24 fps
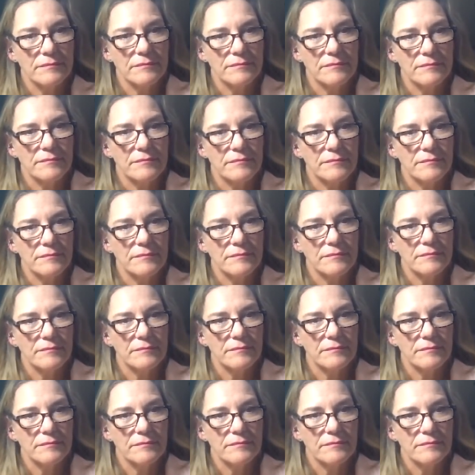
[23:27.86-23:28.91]

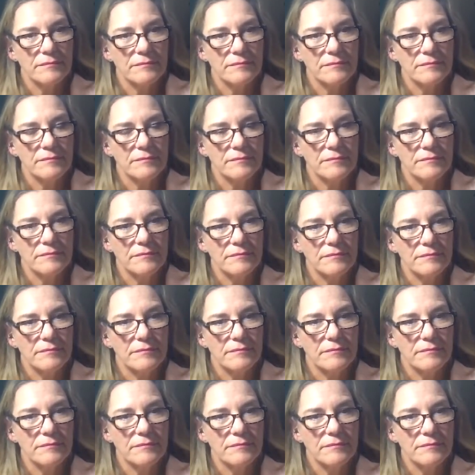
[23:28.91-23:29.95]

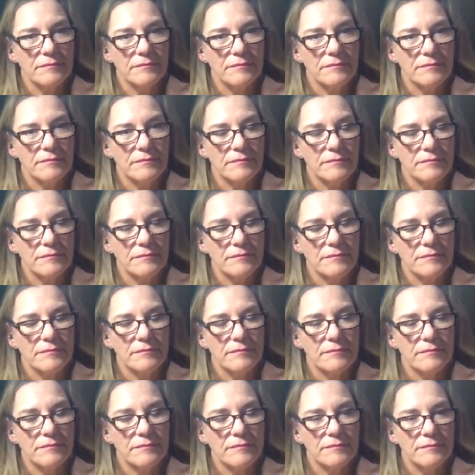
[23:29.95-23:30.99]

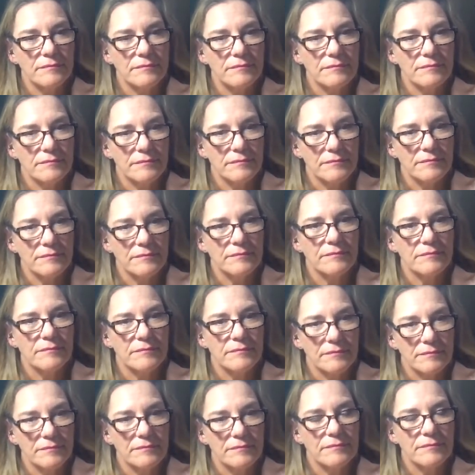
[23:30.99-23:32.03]

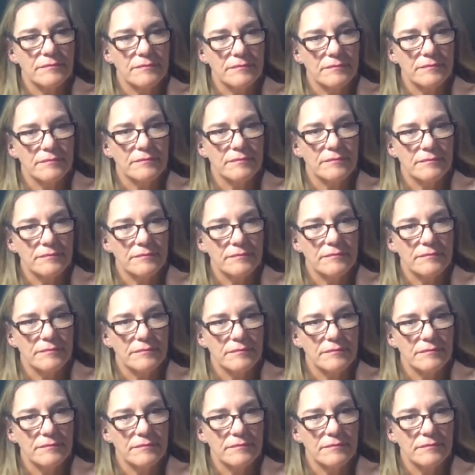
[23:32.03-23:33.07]

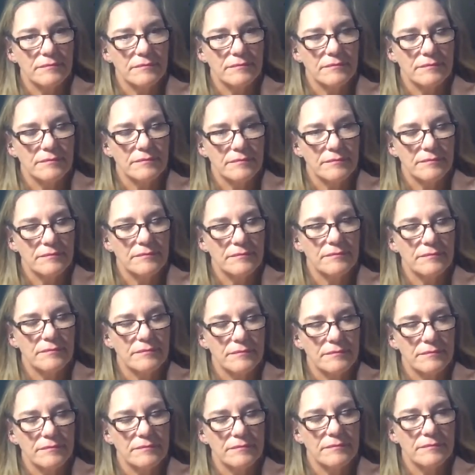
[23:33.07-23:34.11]

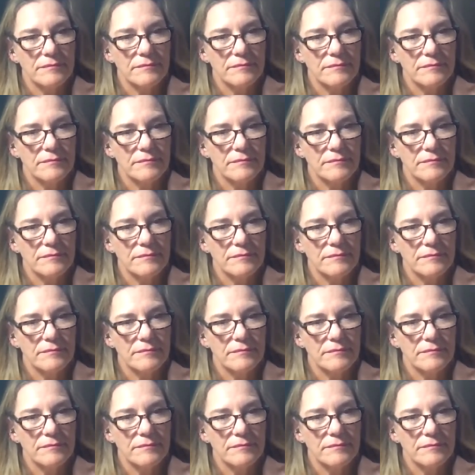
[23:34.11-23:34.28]
[no speech]